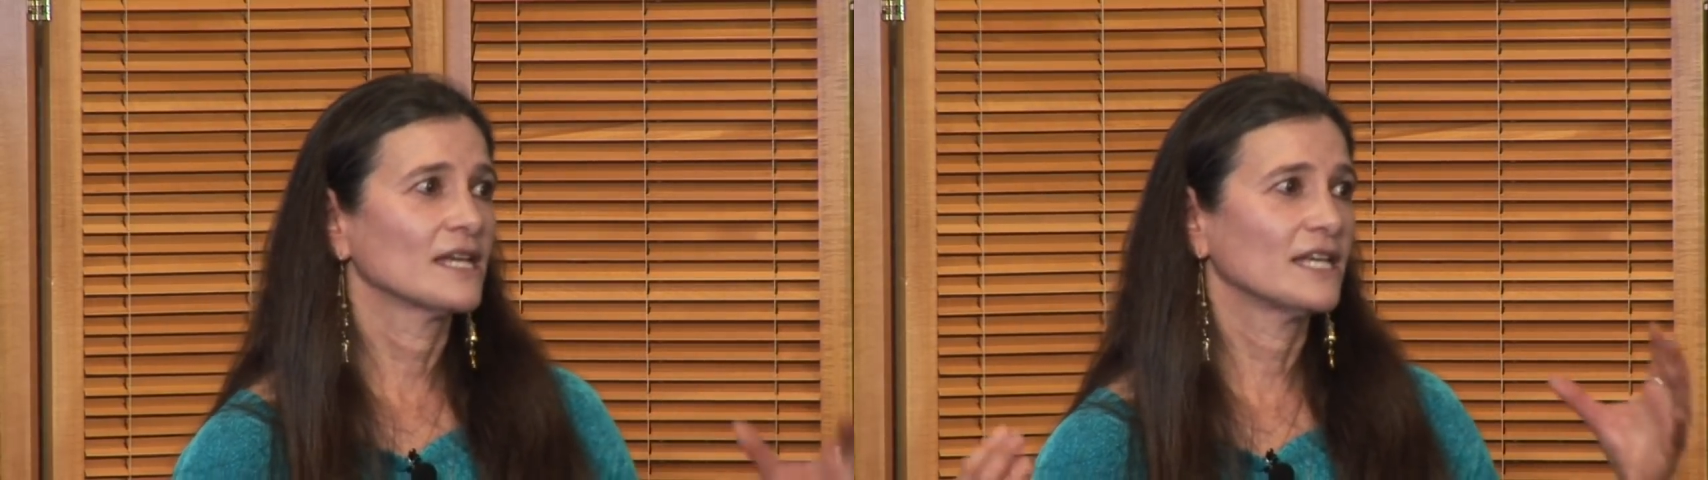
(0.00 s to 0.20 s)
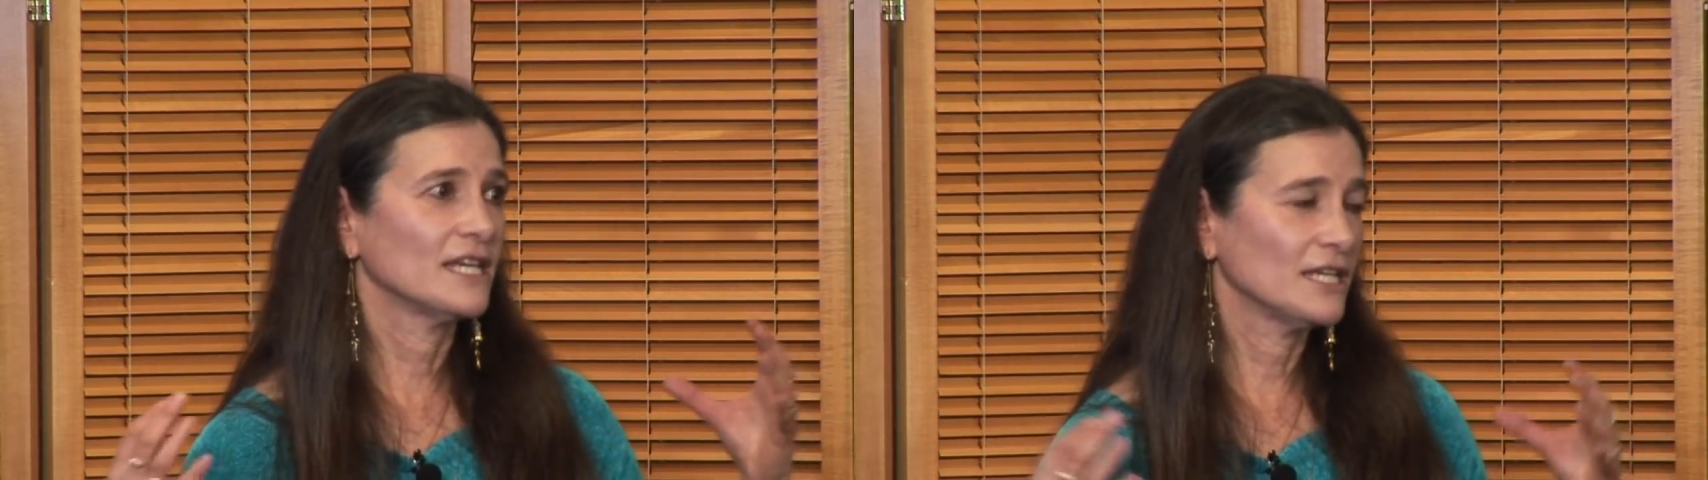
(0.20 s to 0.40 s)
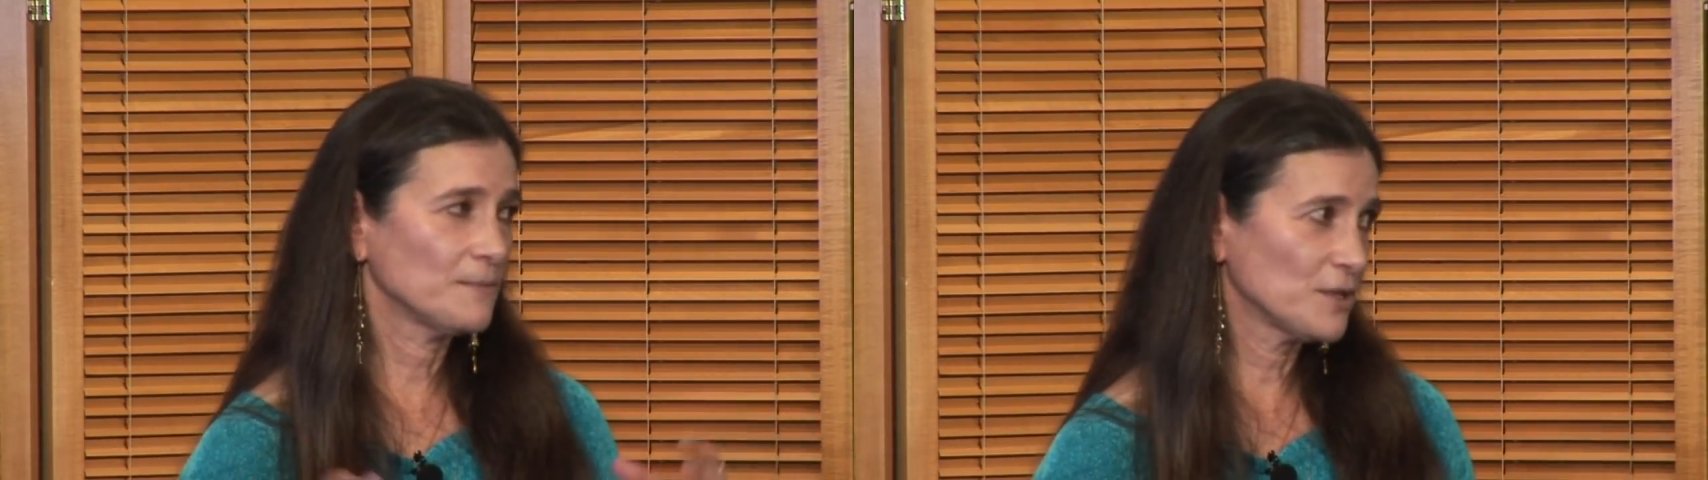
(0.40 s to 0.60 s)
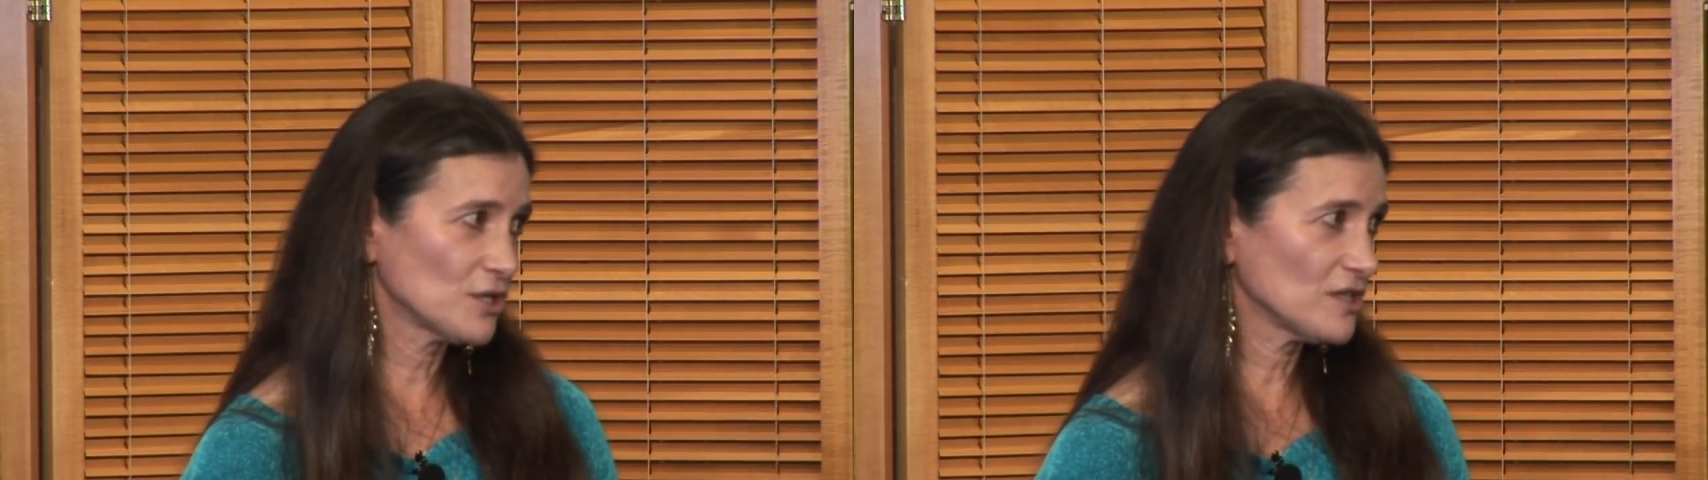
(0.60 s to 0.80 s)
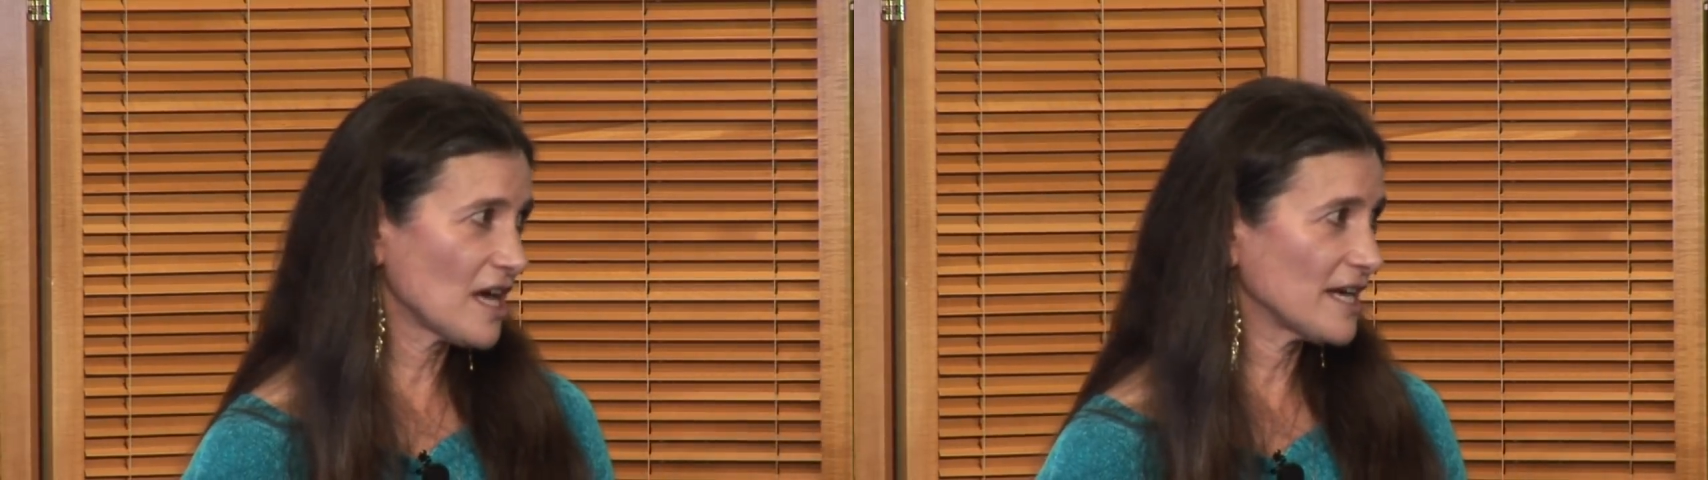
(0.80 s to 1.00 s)
Keep
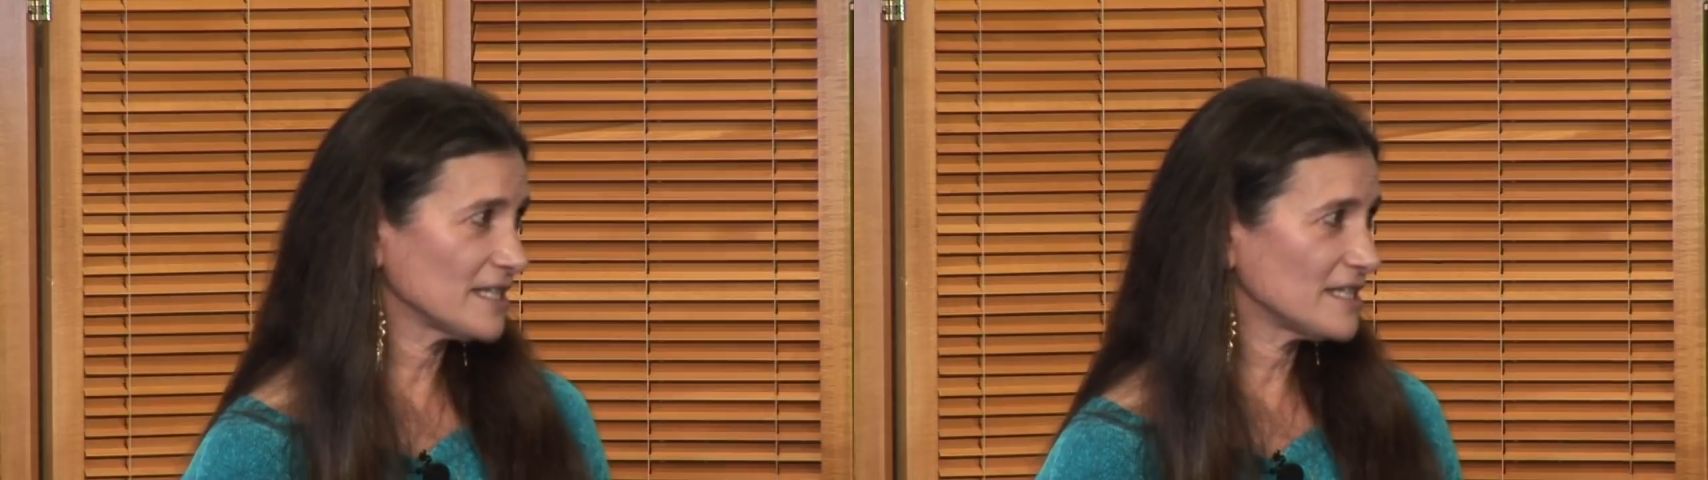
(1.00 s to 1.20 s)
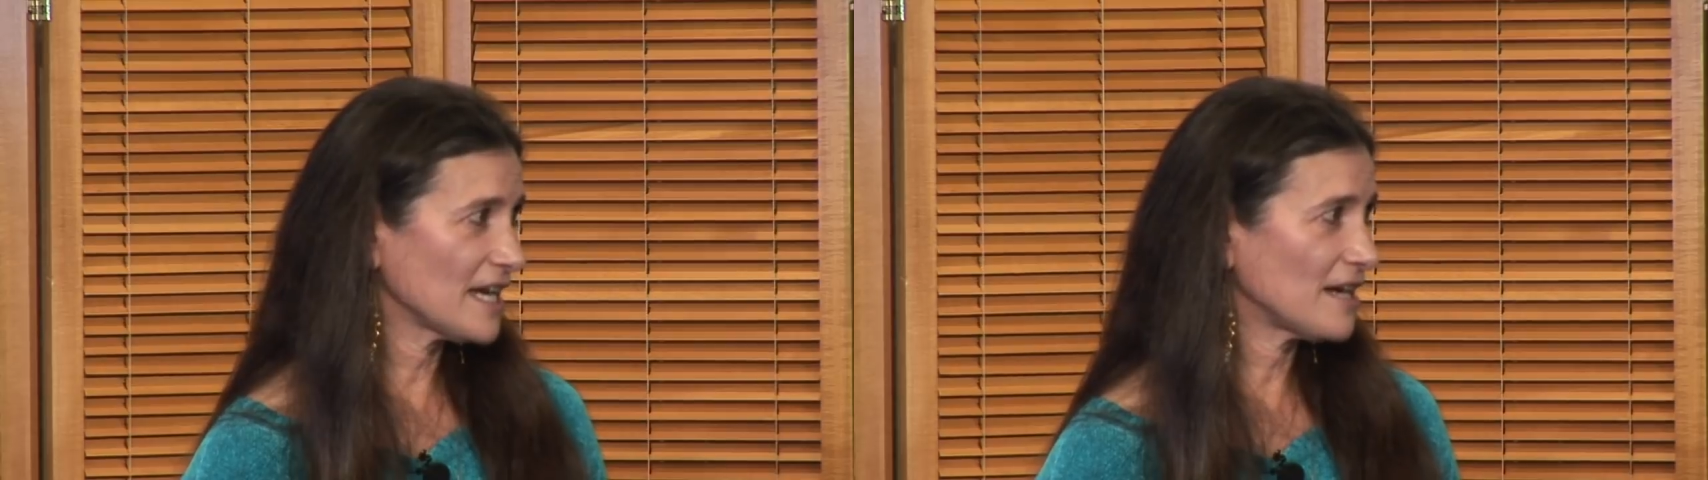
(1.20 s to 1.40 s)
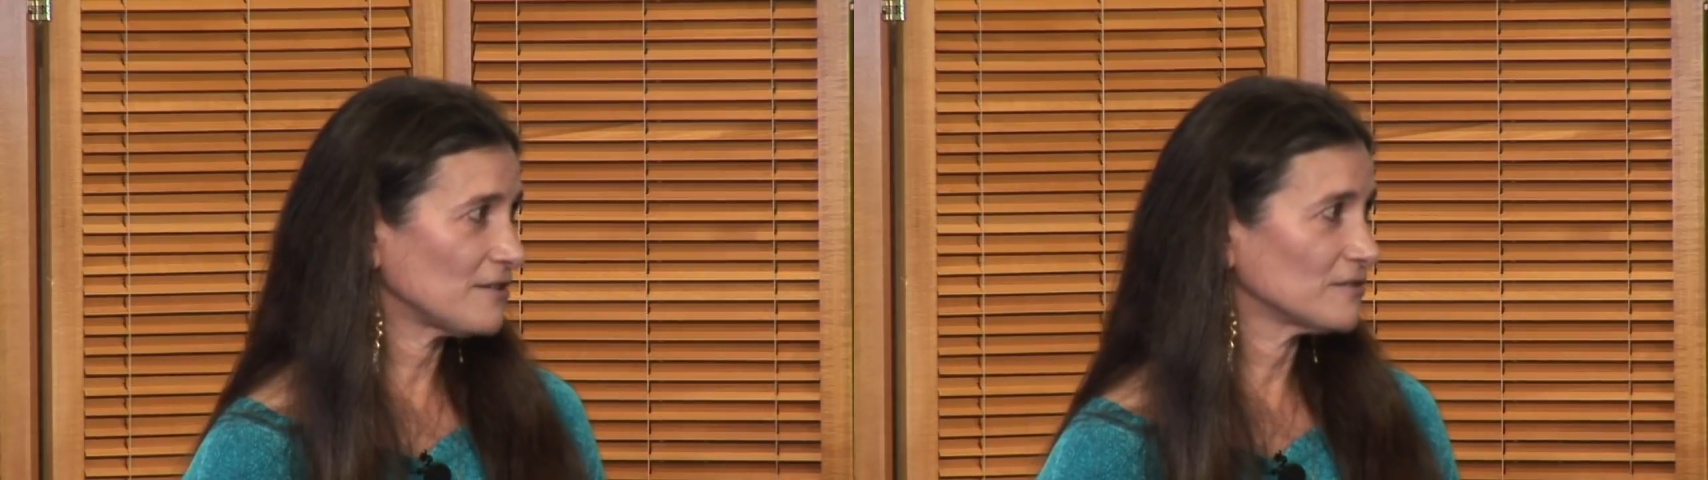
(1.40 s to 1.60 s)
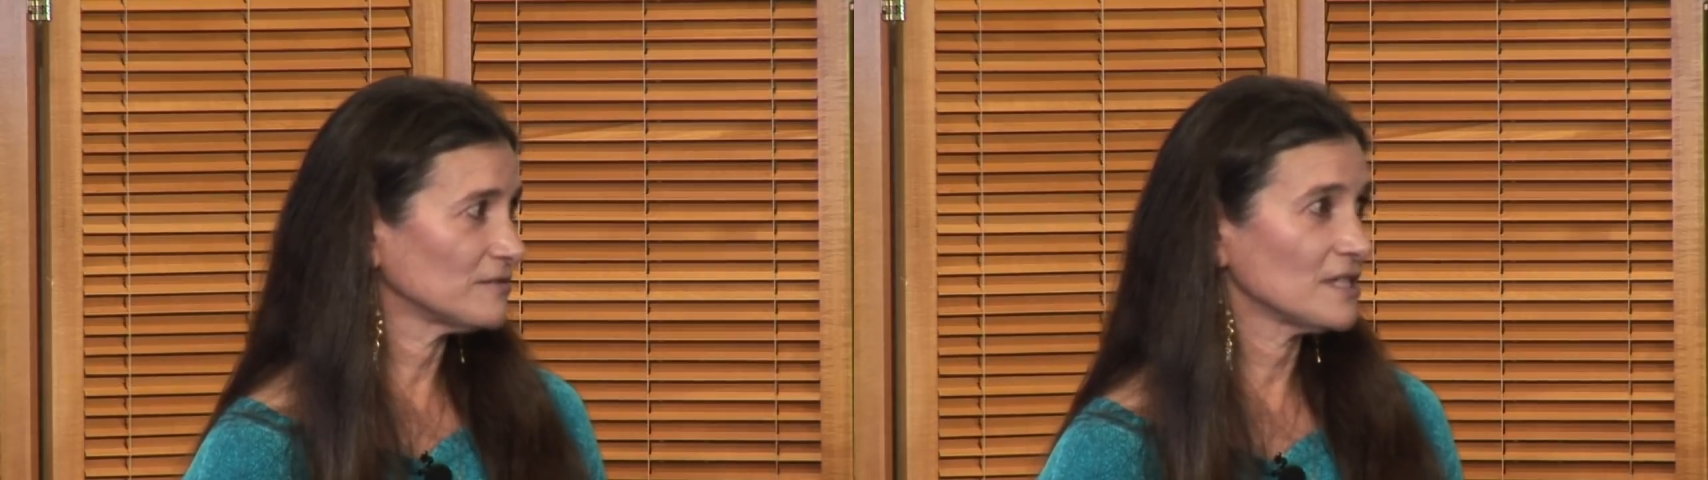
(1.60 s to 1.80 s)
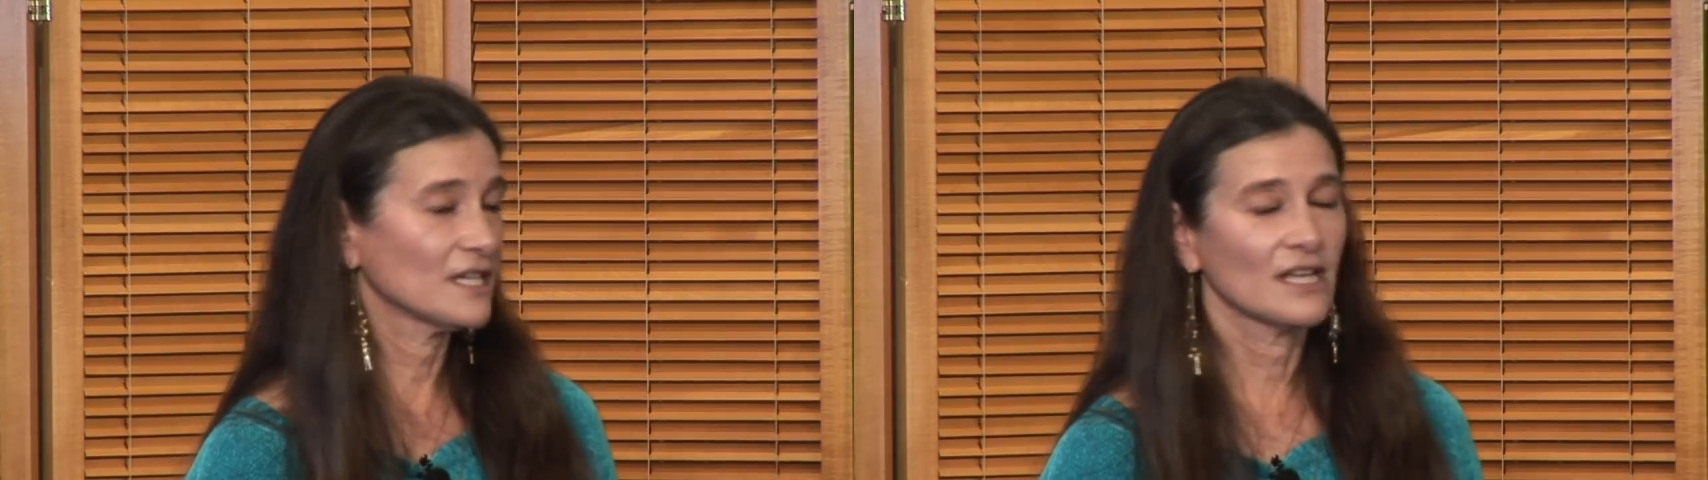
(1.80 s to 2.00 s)
your light
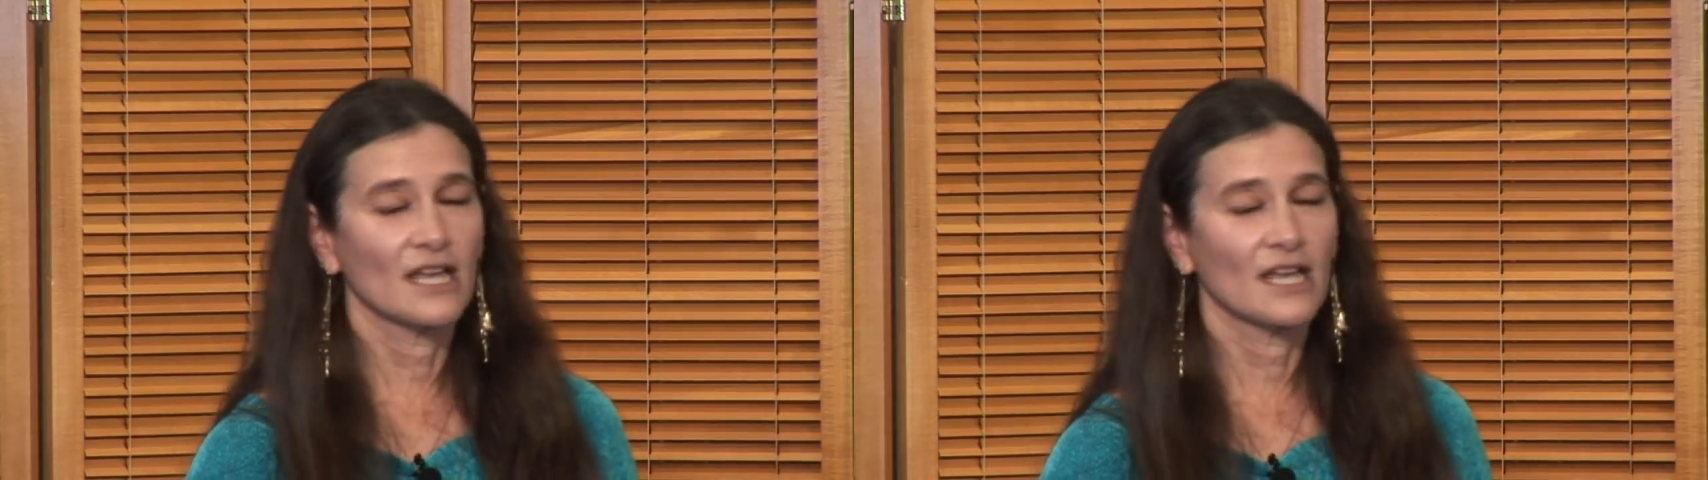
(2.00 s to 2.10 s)
down,